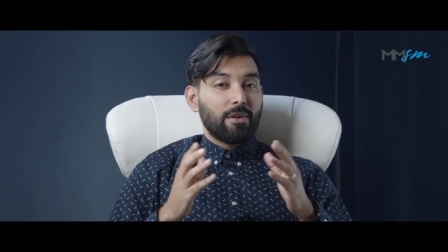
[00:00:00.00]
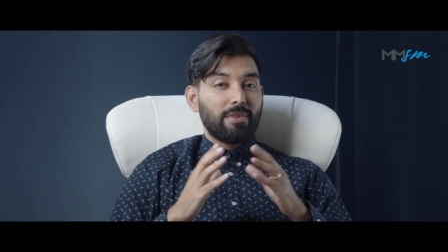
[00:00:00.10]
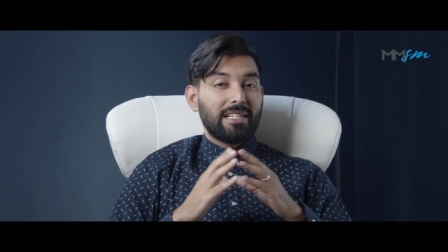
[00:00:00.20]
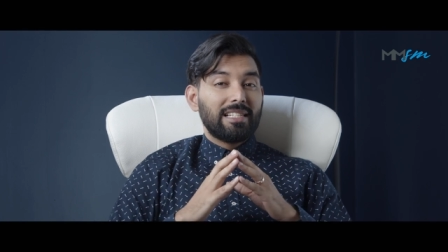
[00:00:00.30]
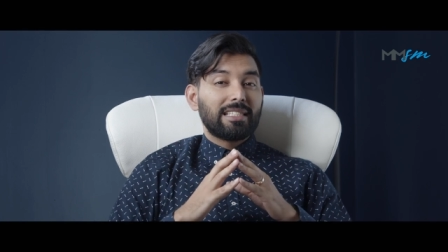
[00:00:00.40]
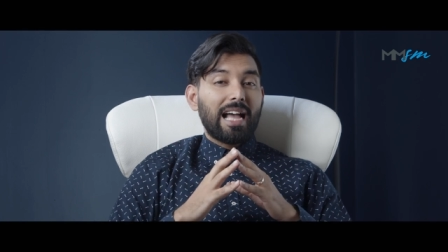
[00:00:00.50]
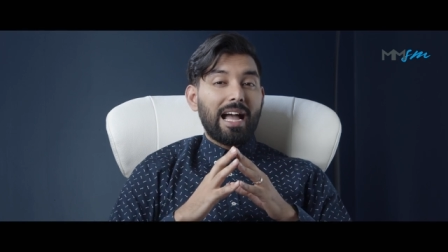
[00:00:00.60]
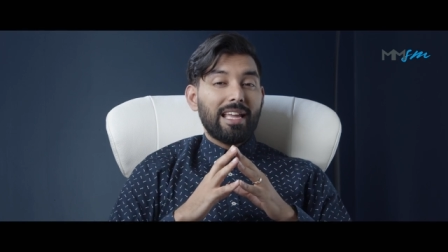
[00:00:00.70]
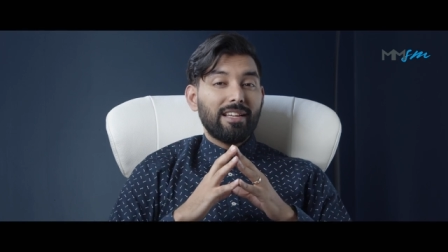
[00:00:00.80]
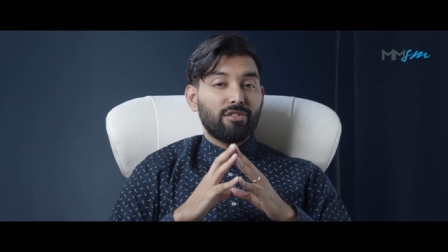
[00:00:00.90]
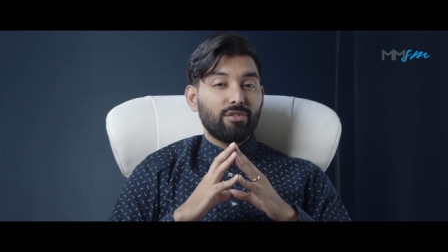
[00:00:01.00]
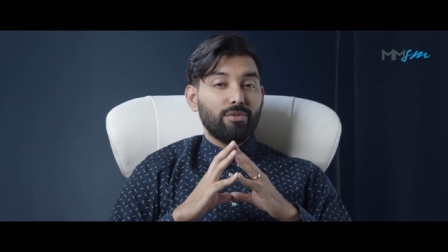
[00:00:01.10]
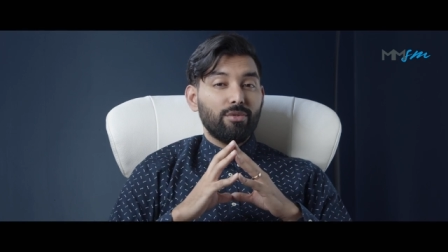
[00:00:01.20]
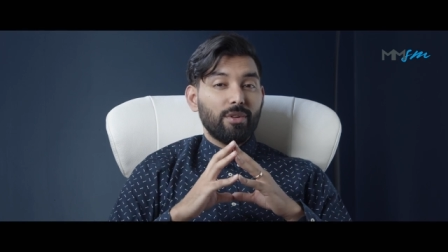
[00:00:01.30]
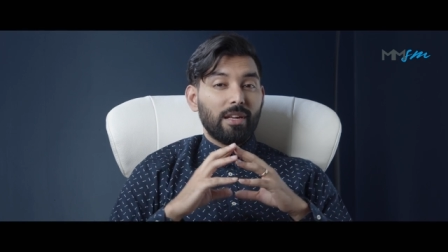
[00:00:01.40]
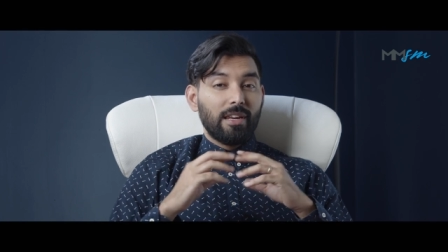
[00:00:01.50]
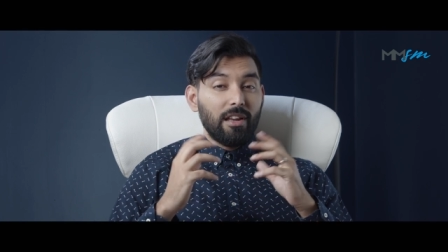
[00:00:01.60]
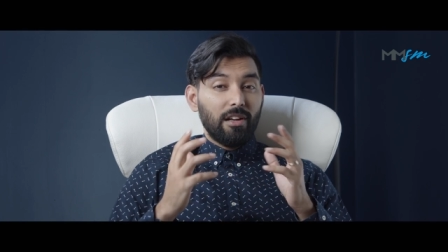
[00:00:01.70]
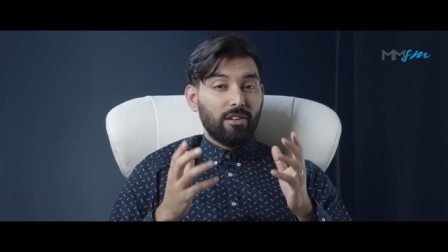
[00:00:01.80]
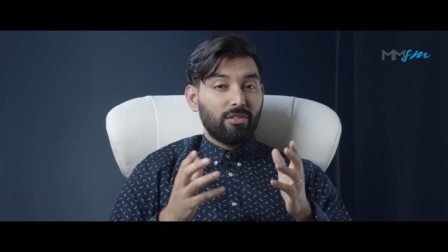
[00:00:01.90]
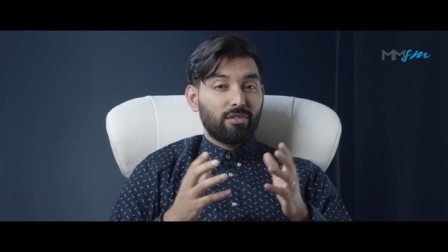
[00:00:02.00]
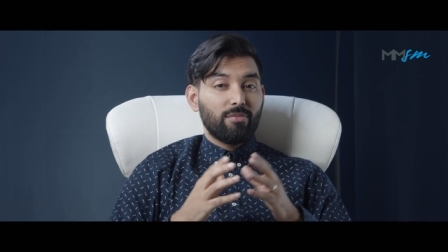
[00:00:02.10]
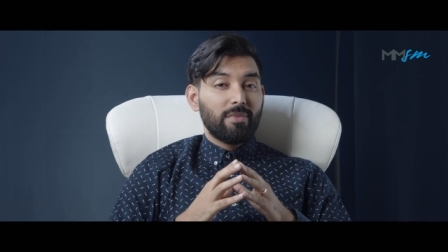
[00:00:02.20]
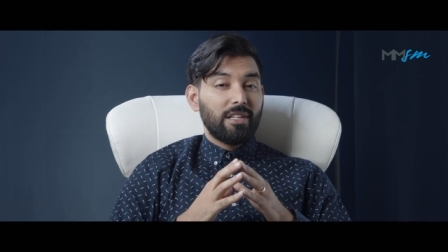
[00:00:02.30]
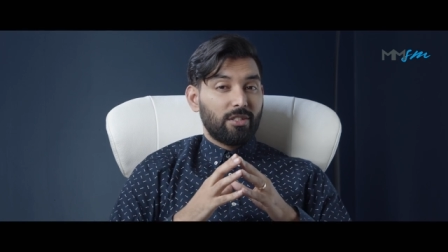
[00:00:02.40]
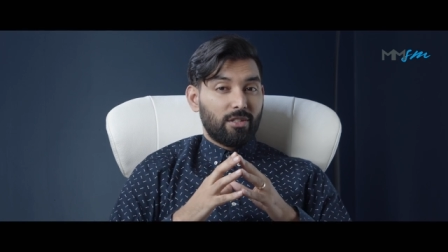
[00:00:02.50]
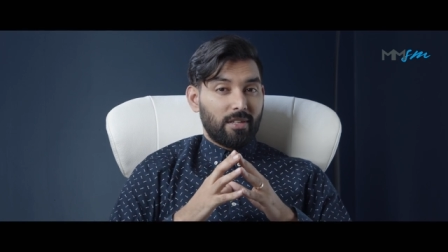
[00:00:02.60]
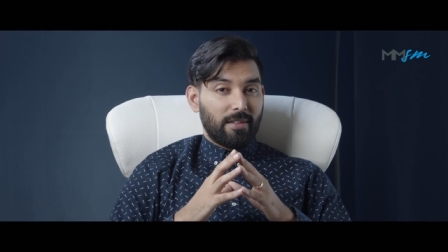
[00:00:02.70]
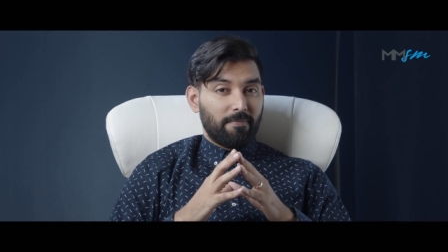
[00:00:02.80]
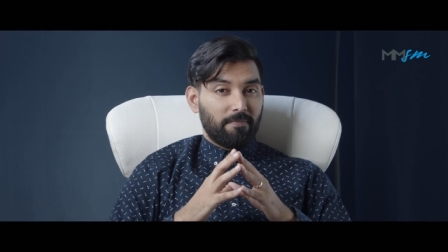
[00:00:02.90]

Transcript: we desire to learn through ministry